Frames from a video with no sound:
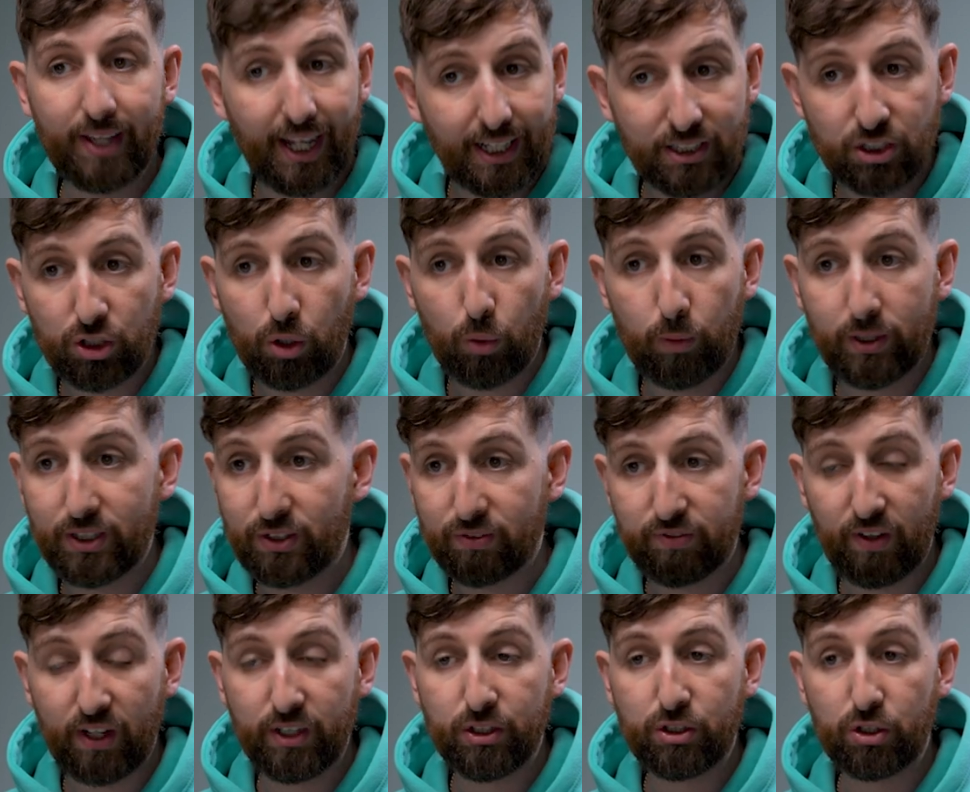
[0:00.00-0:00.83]
that's always
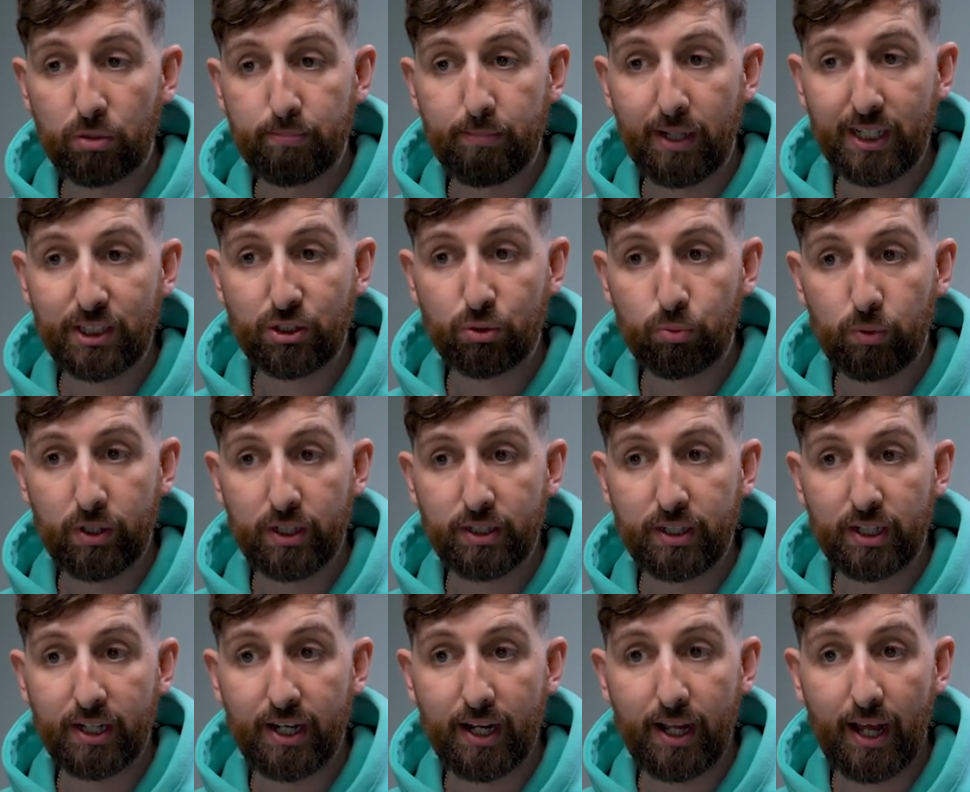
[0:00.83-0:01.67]
fun to mess
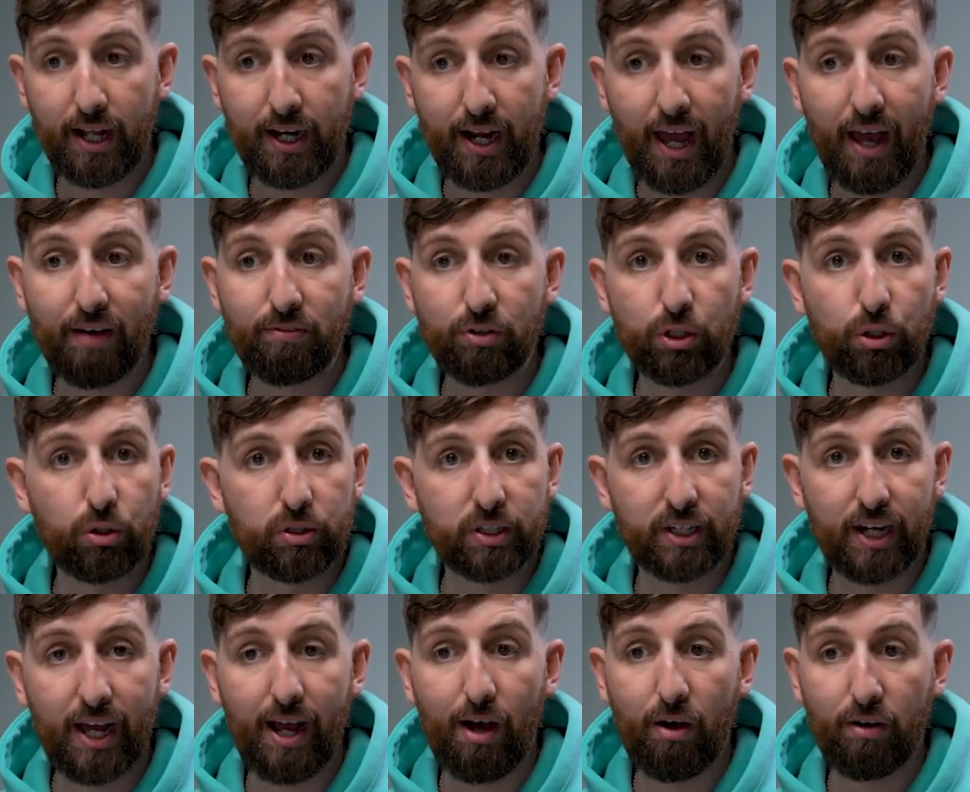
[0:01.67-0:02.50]
with and, and have a
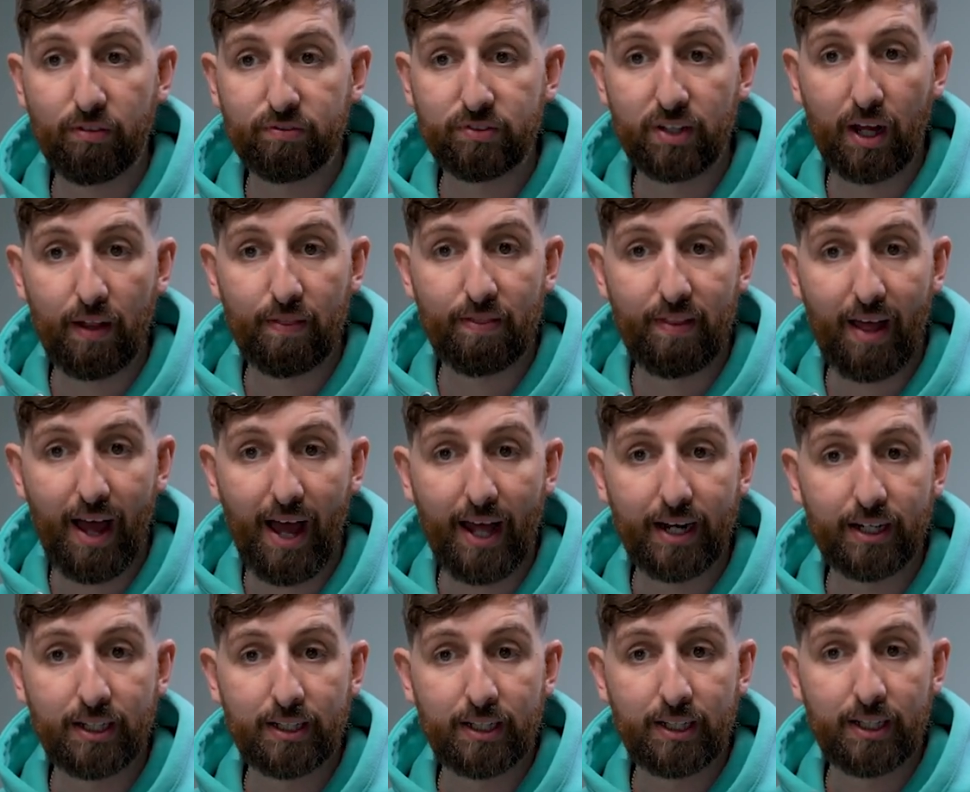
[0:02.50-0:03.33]
look at how I've done
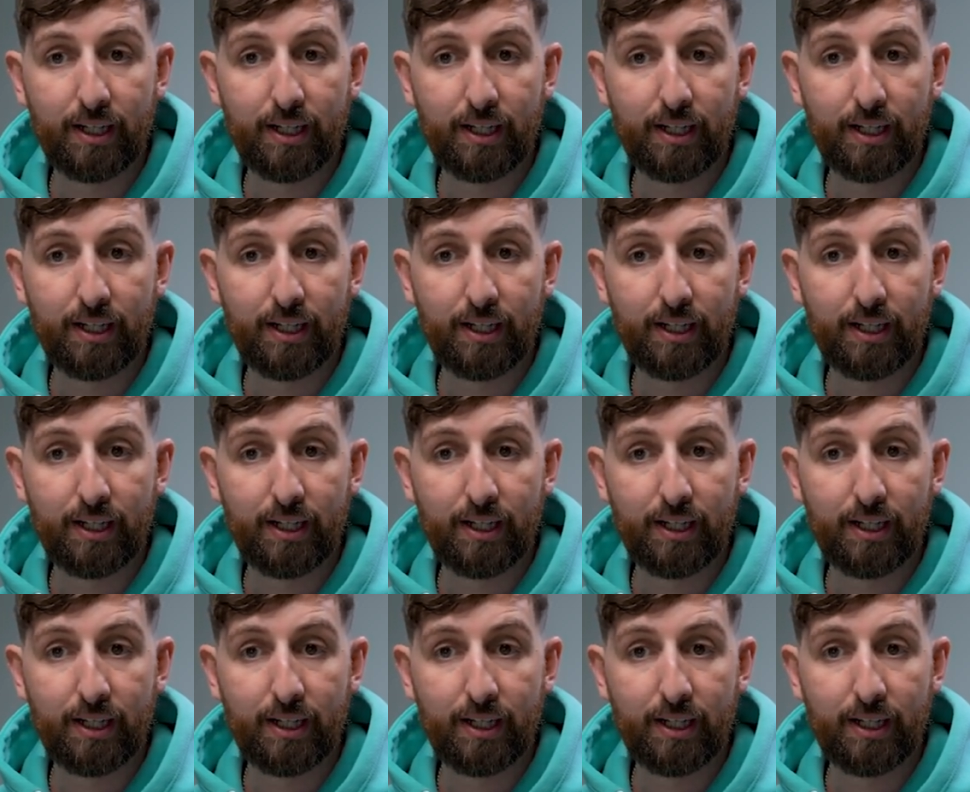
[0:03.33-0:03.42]
that.